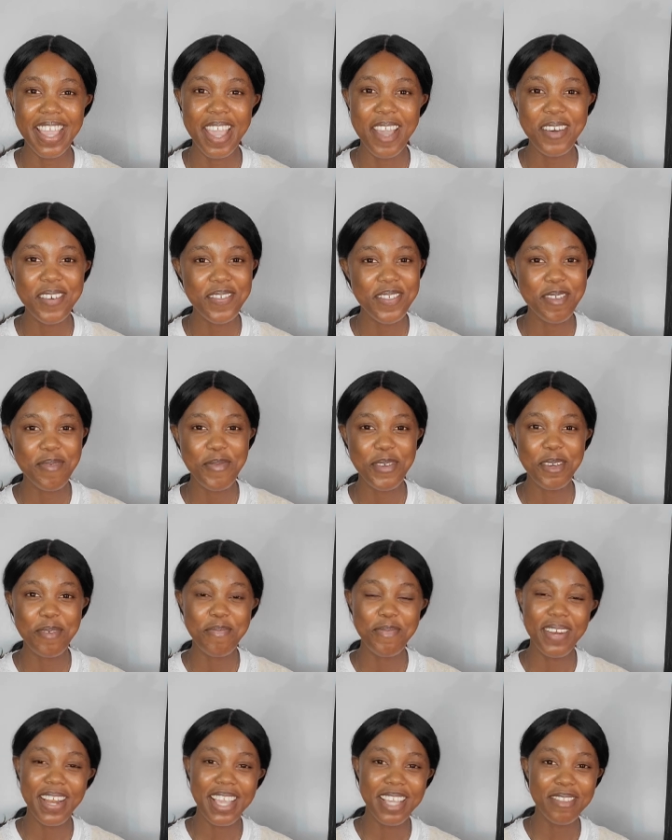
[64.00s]
a healthy meal
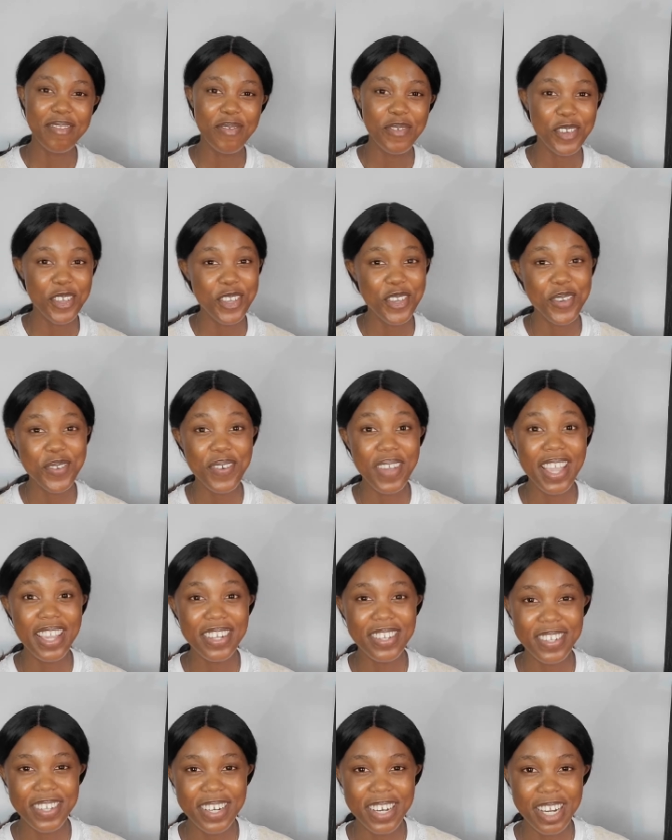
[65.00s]
plan for you
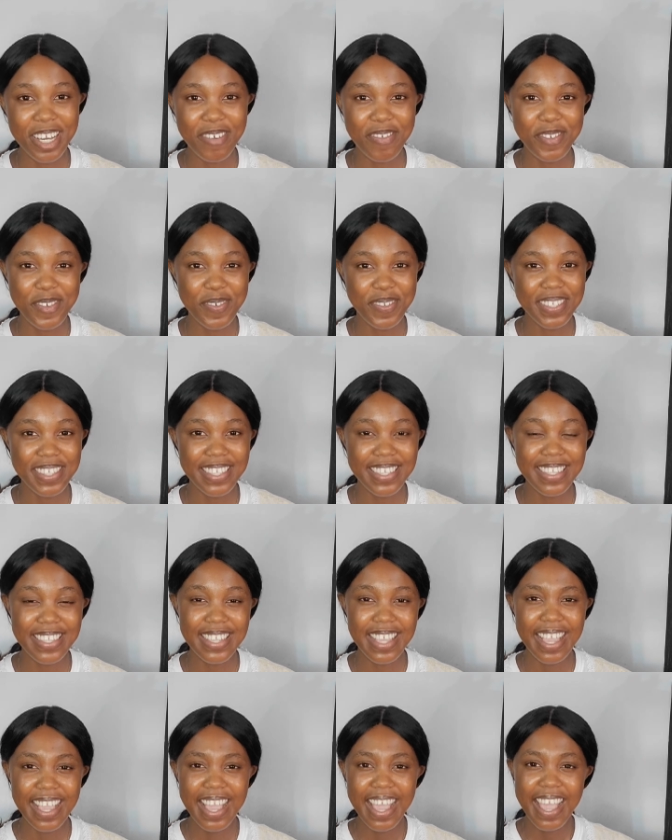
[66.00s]
and your loved
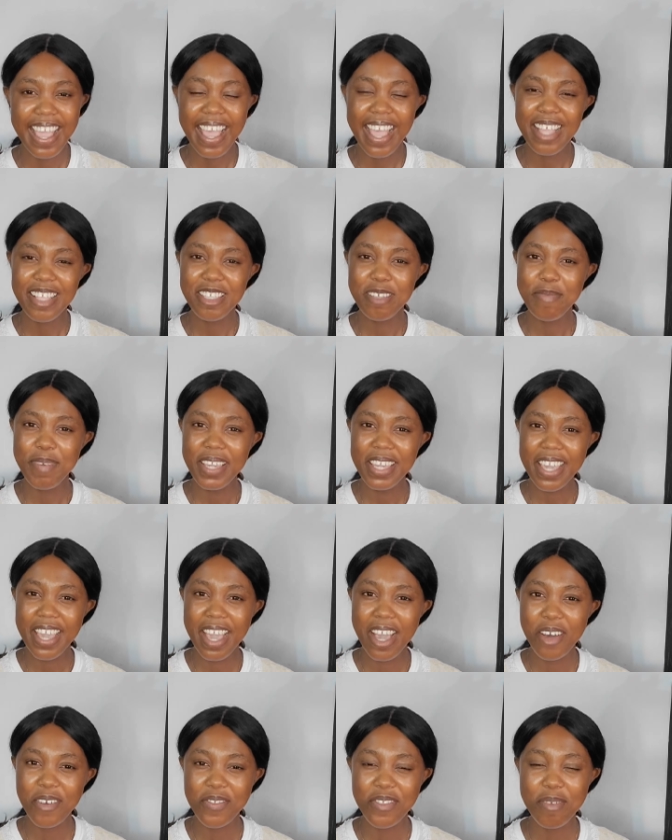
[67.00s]
ones. And to make a
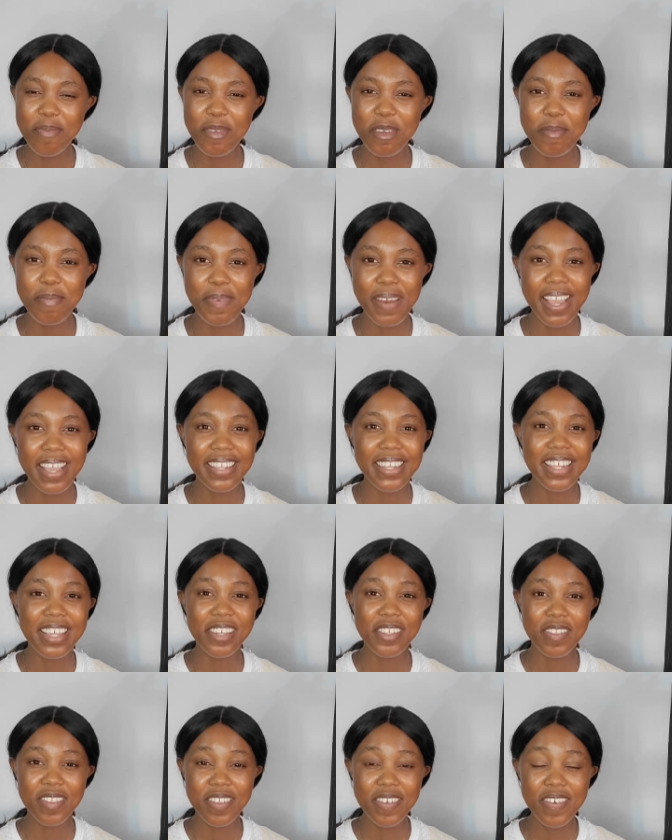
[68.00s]
healthy meal plan, there
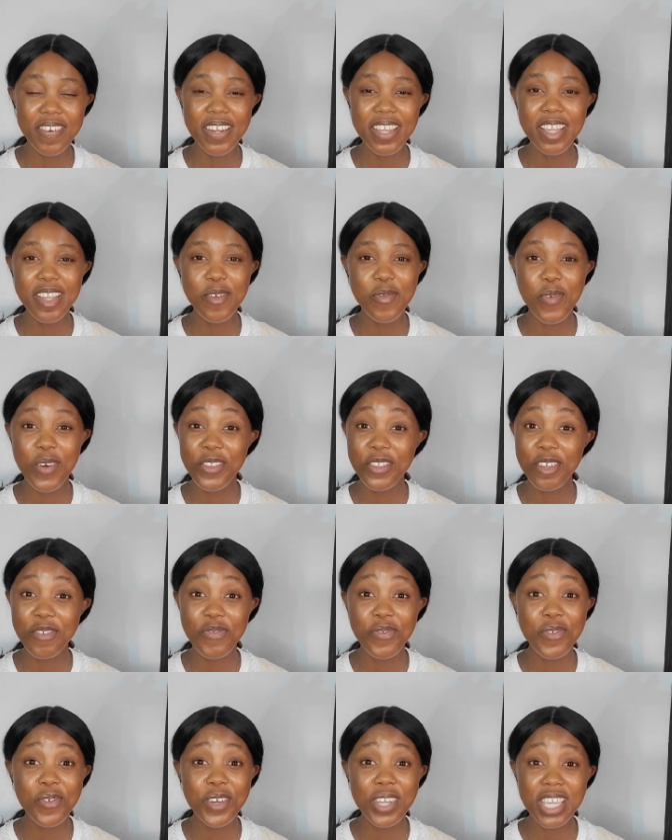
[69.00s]
are three
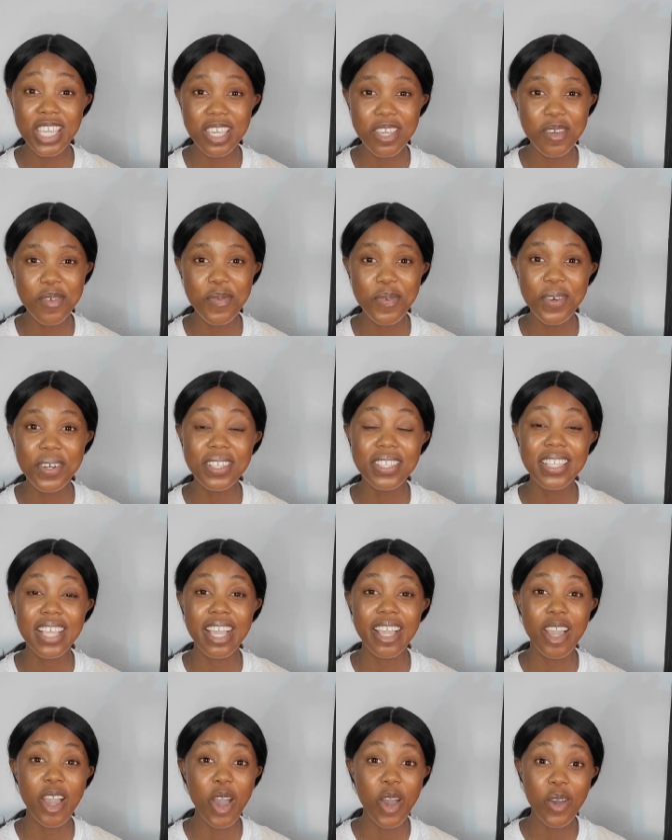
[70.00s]
wonderful keywords
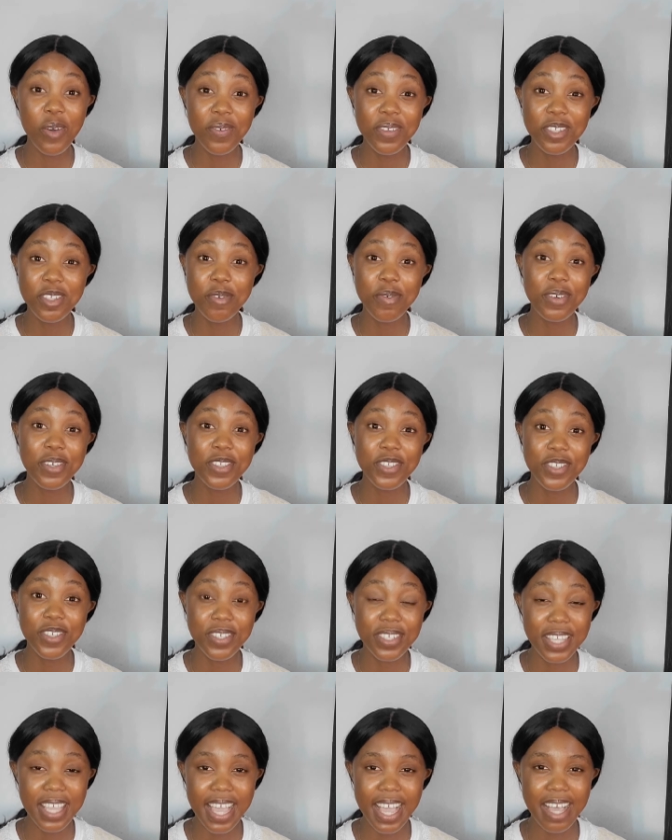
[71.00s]
I always want you
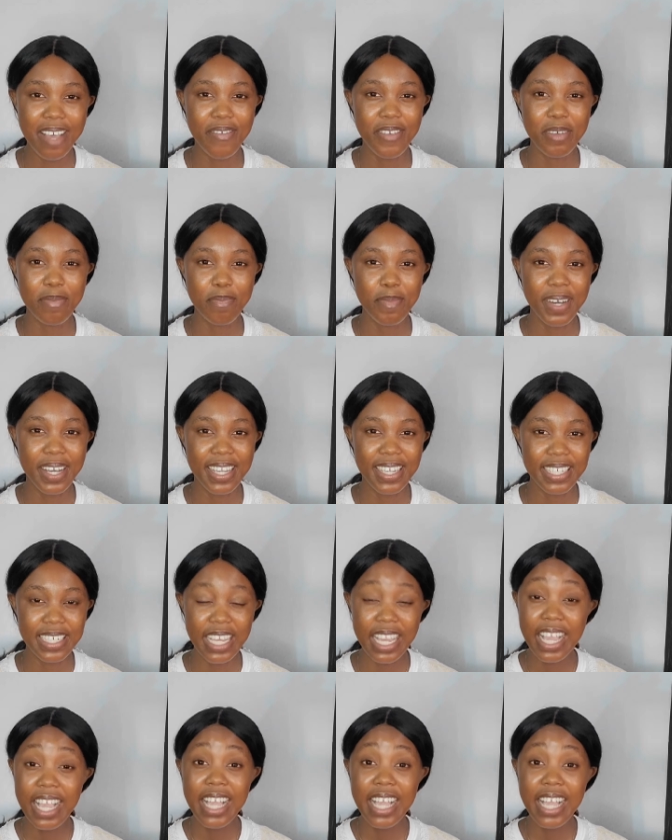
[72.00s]
to have in mind.